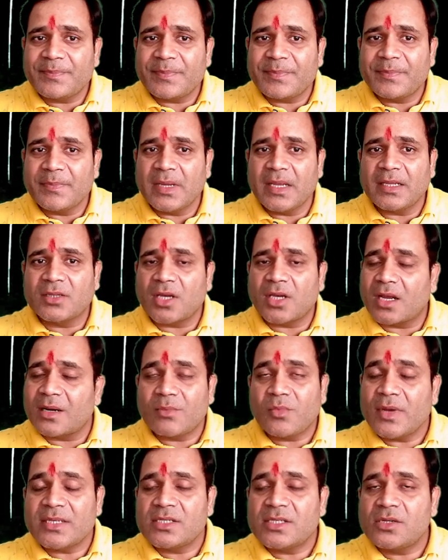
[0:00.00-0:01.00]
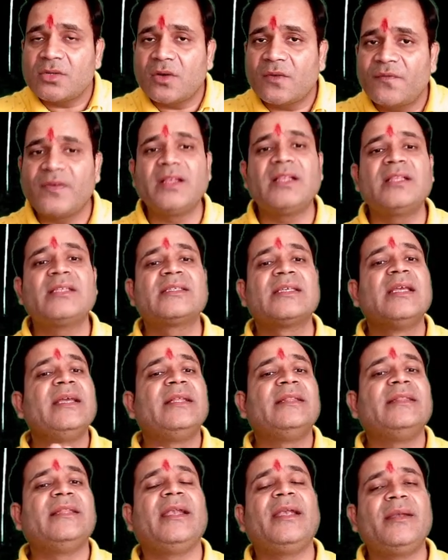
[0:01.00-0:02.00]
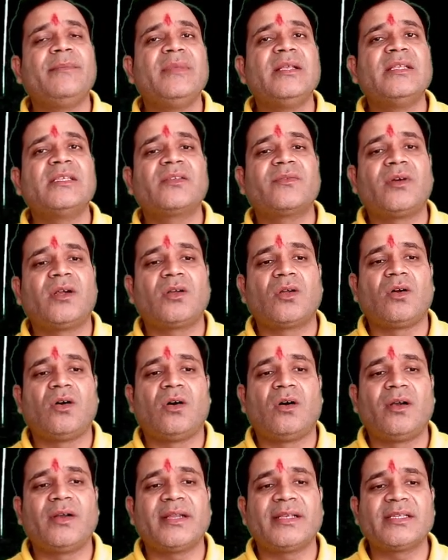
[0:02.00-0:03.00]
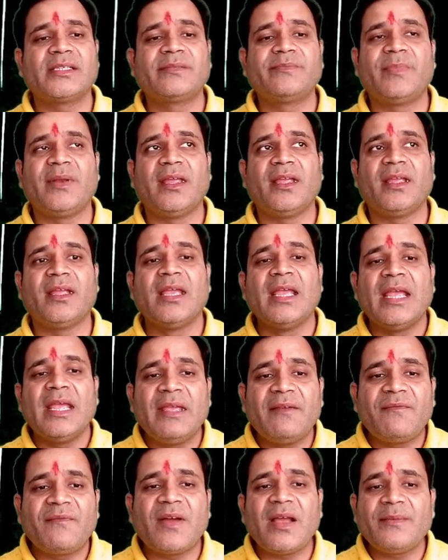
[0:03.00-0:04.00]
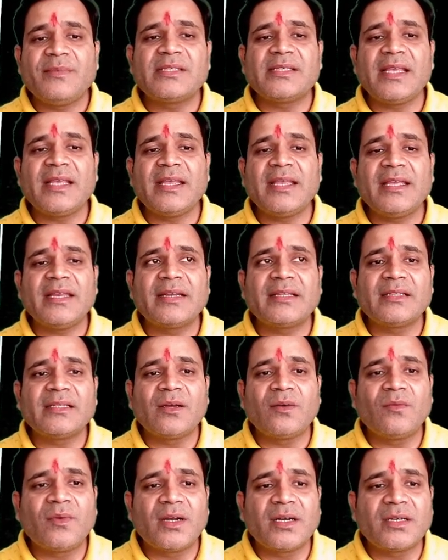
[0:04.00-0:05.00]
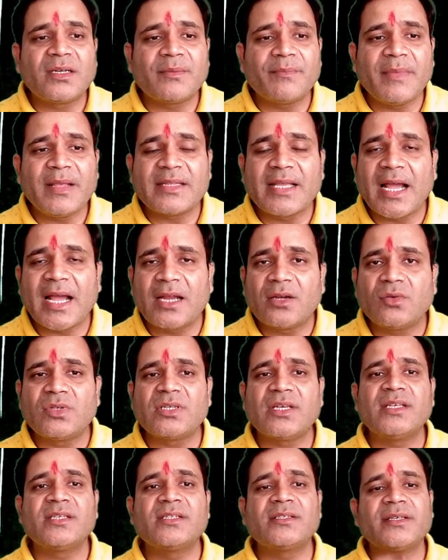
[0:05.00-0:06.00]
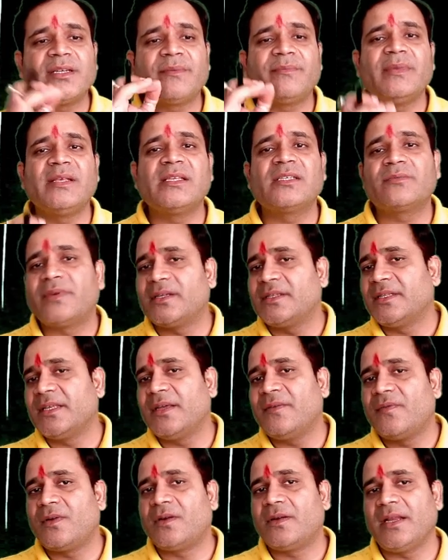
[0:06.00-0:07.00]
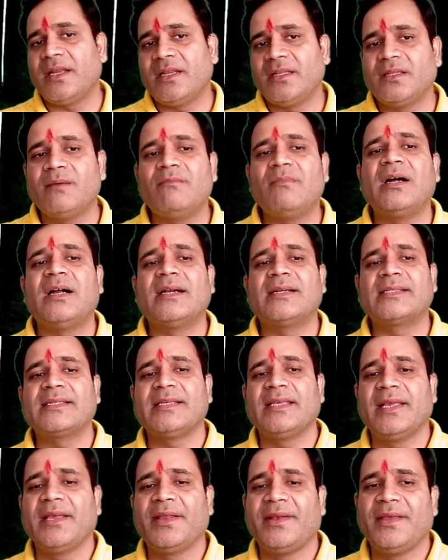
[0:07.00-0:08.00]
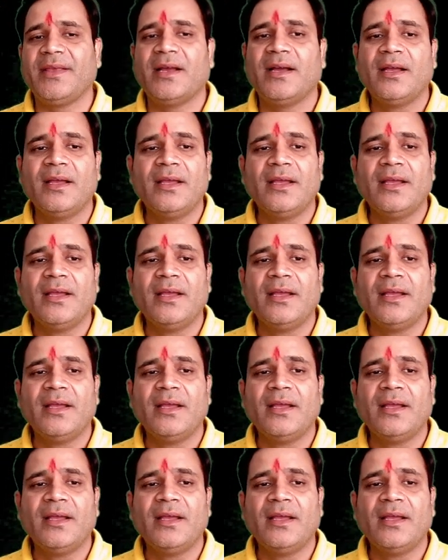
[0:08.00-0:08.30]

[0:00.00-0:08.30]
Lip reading: thermoacidophils, then it means what? Hot spring. If I'm saying here the what? Methanogens, it means what? They found in the marshy area,